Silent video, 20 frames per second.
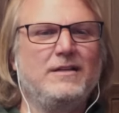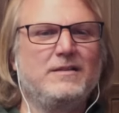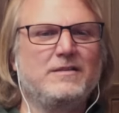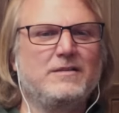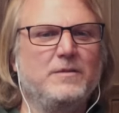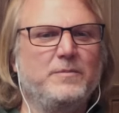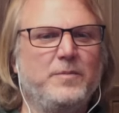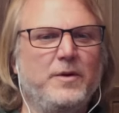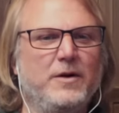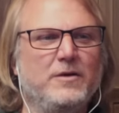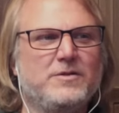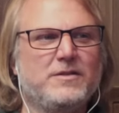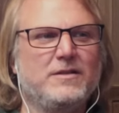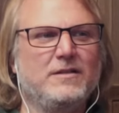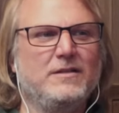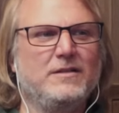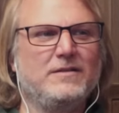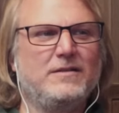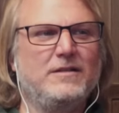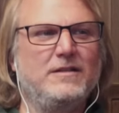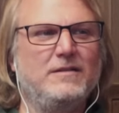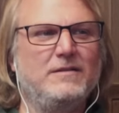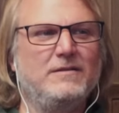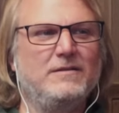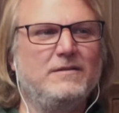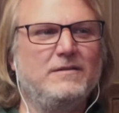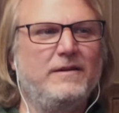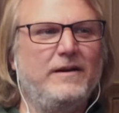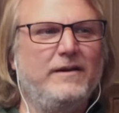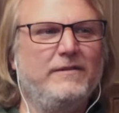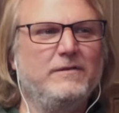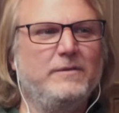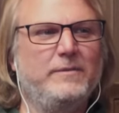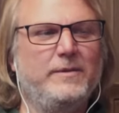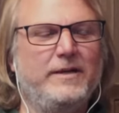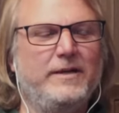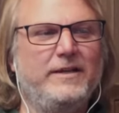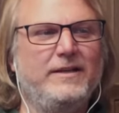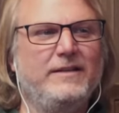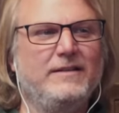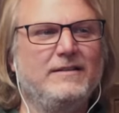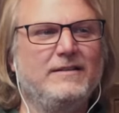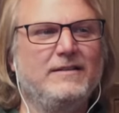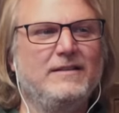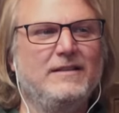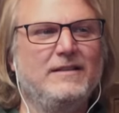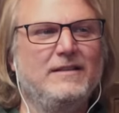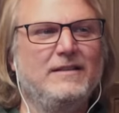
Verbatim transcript: or personal to everybody? Yeah,